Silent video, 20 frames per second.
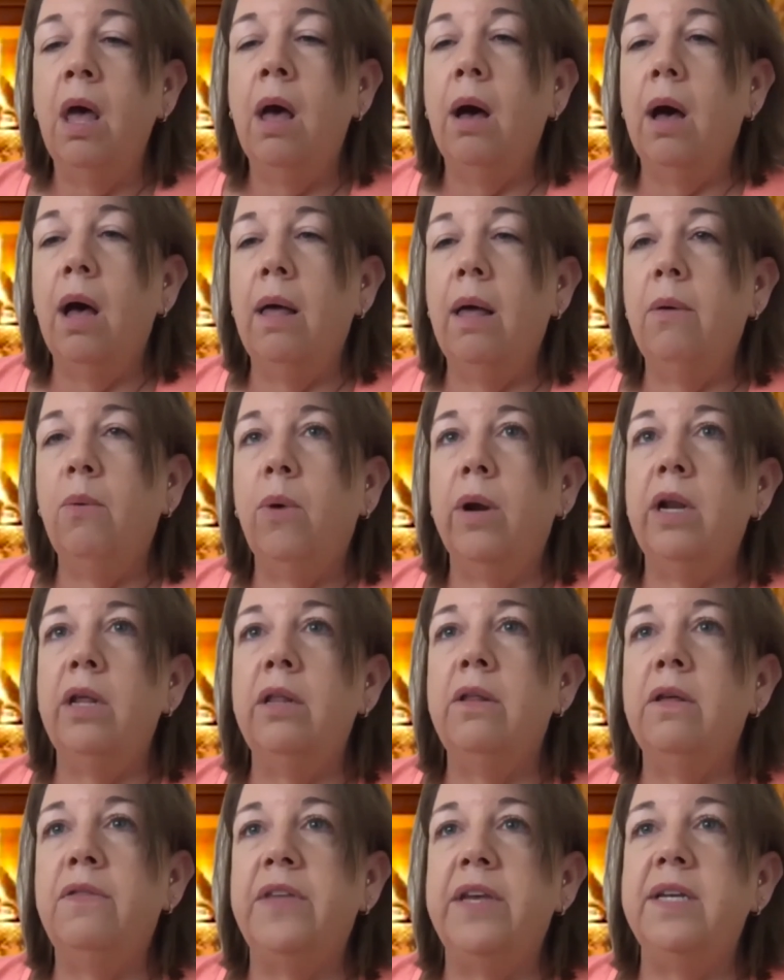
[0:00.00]
One of
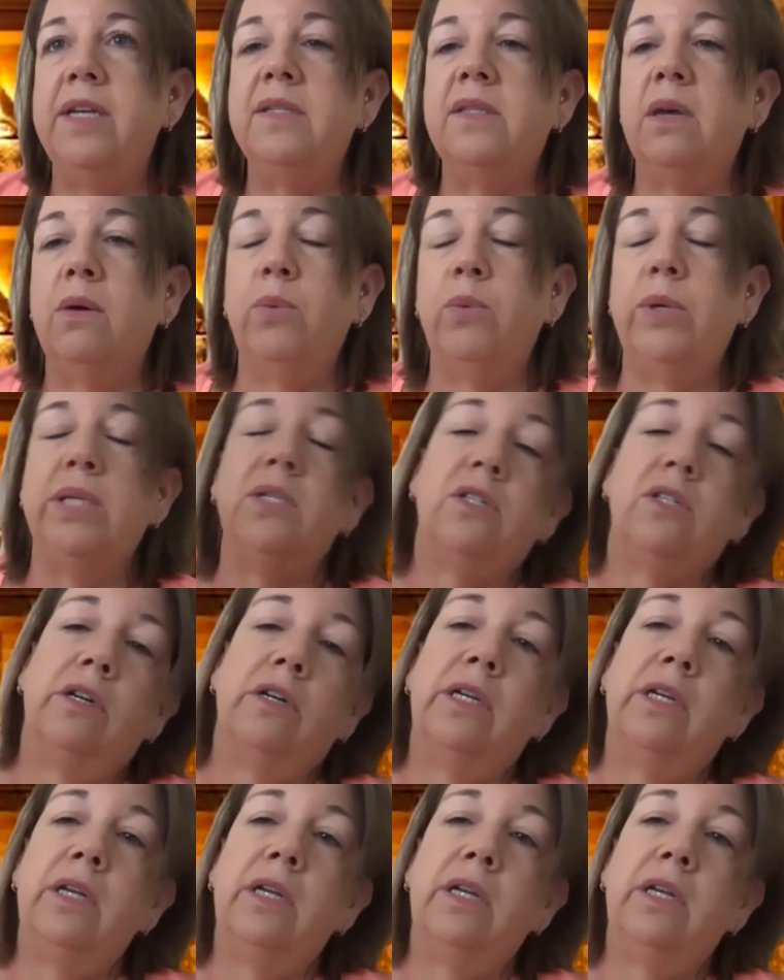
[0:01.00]
the things that we started